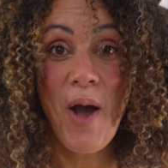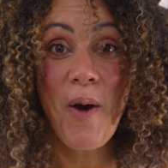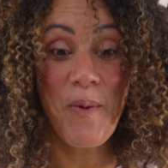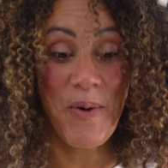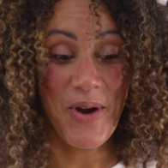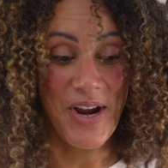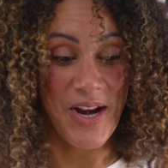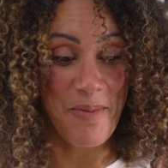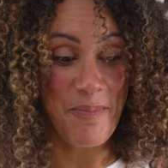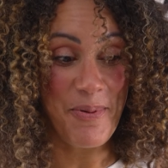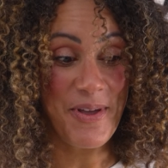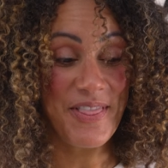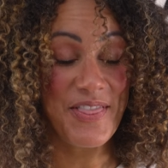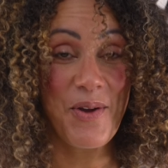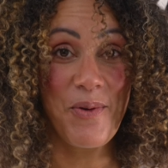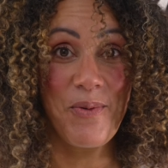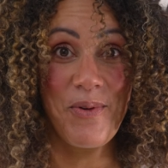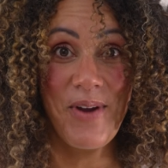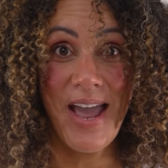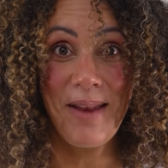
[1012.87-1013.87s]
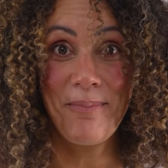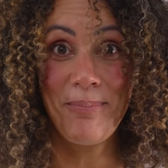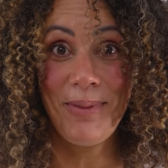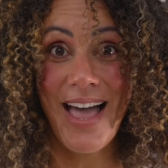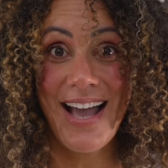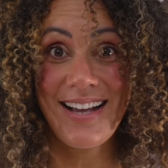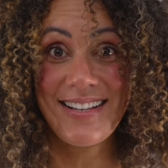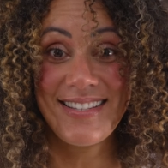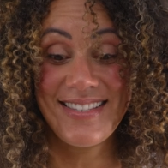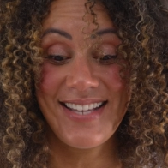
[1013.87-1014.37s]
We're gonna put the red
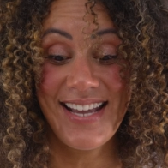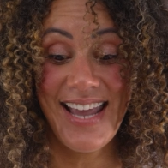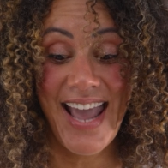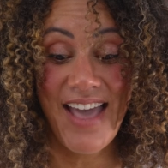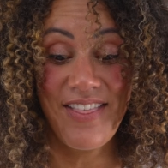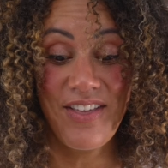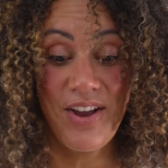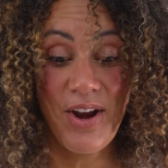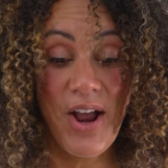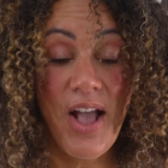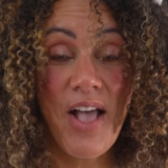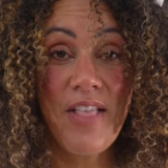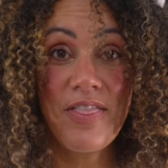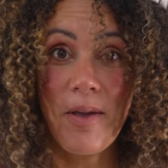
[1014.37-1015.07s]
blocks together,